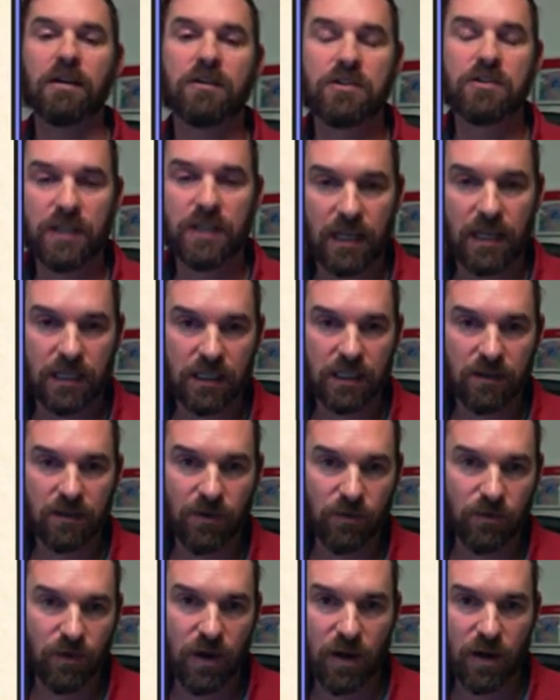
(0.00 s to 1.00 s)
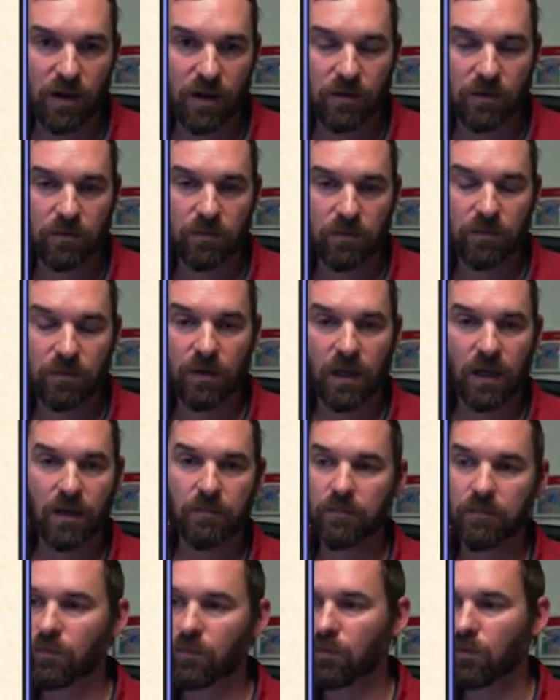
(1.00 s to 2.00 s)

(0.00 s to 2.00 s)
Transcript: understanding of overall um,